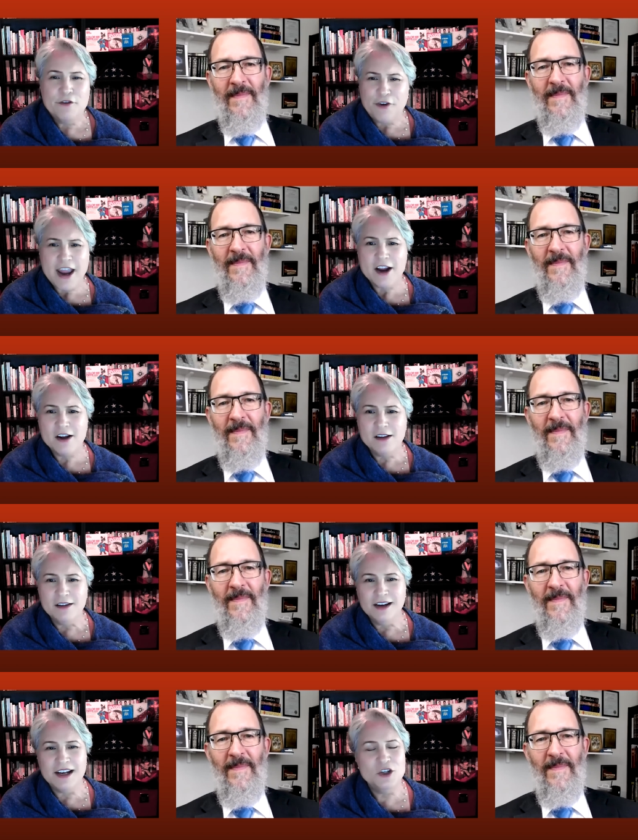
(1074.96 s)
Speaker 1: fail,
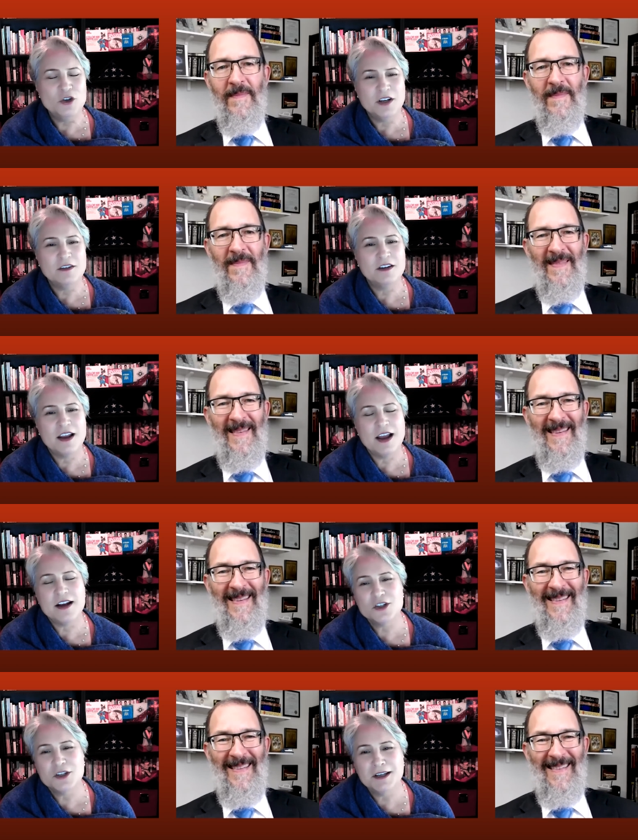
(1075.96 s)
and you can
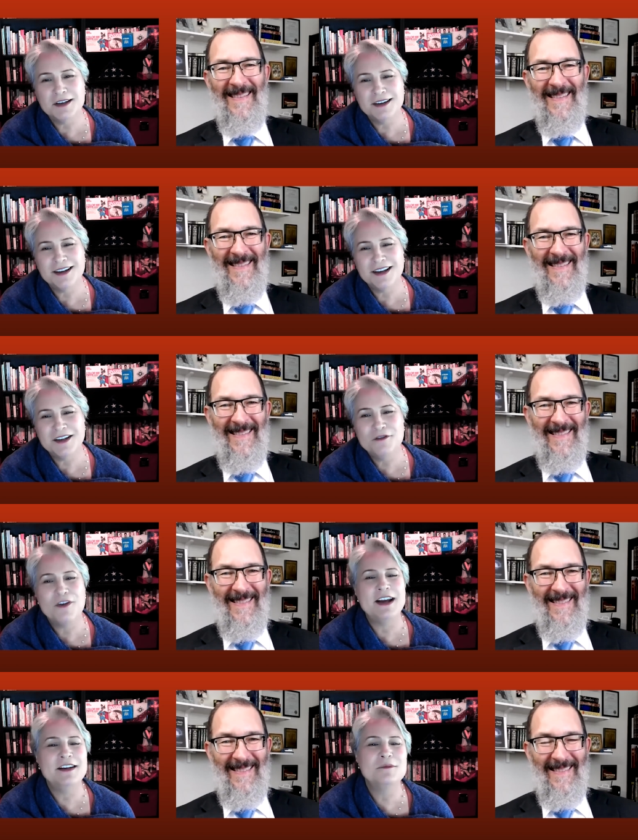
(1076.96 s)
actually
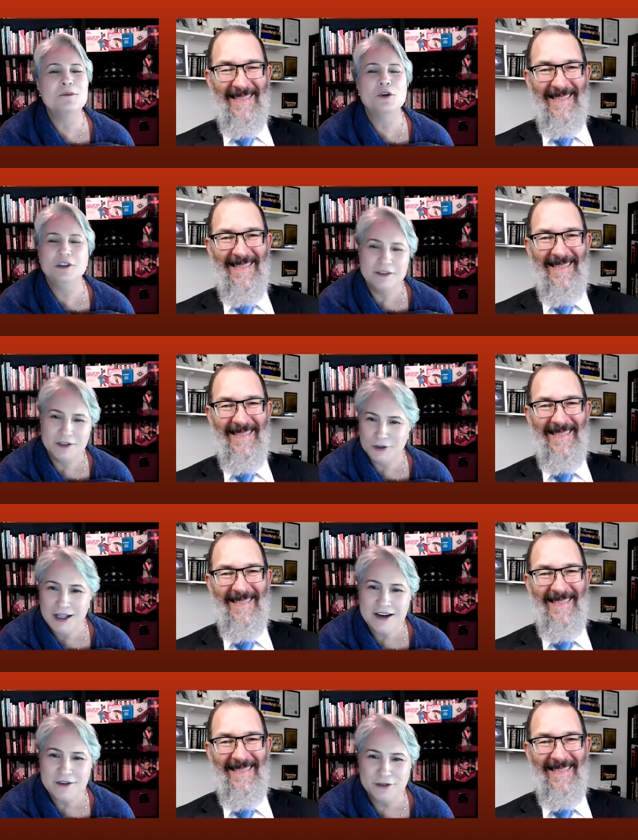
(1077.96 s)
invite more love in your
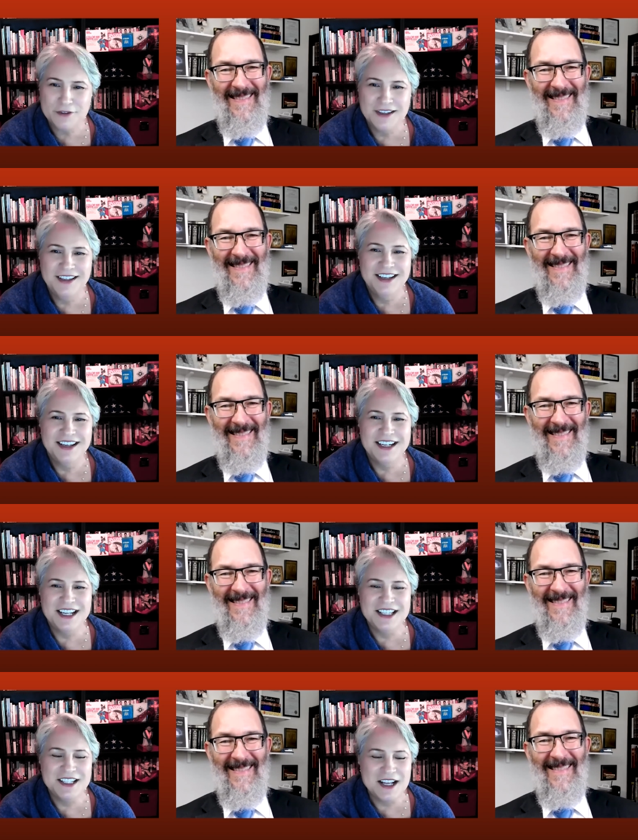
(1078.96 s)
life. And
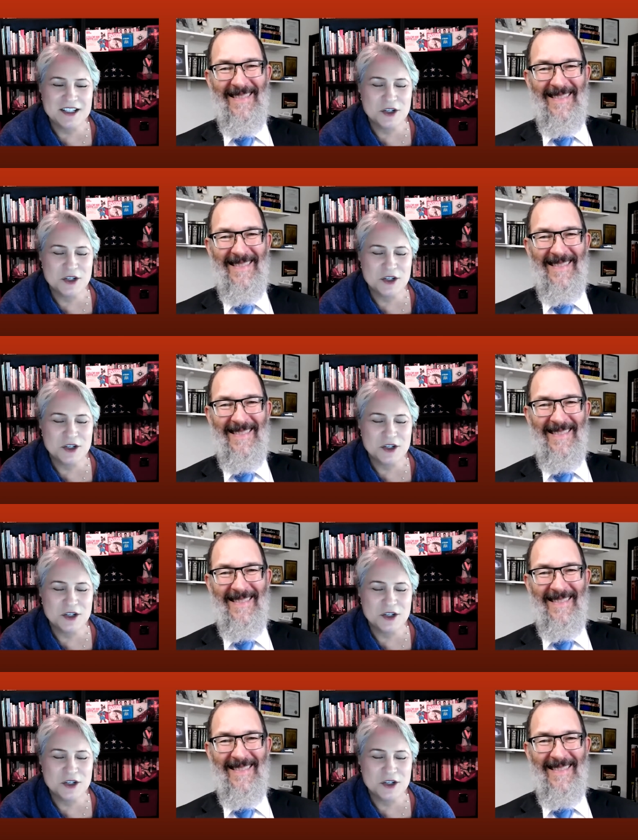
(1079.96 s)
I think that's